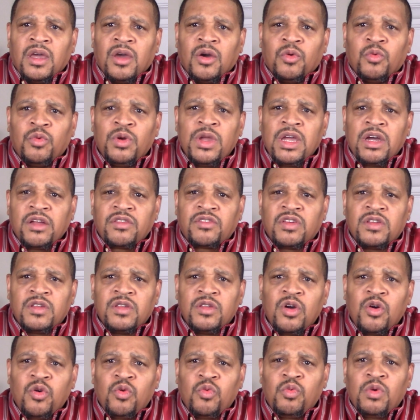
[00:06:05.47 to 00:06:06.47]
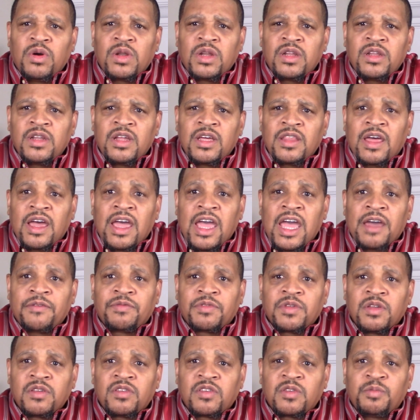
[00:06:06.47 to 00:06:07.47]
We are to know one another
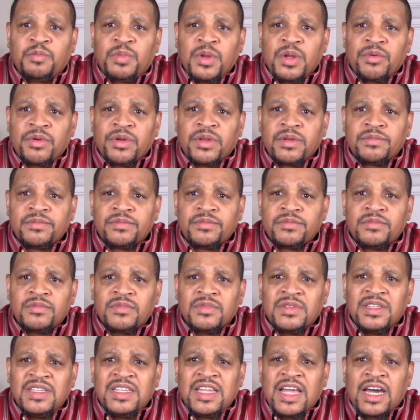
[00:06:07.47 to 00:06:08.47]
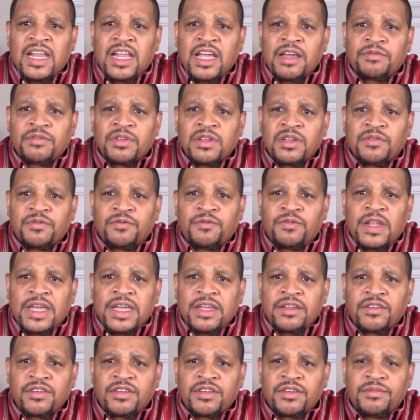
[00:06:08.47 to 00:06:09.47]
after the Spirit, not after the
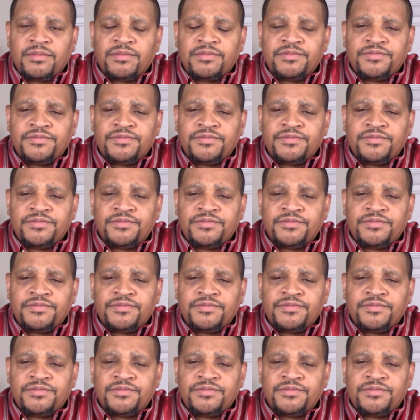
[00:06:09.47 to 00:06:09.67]
flesh.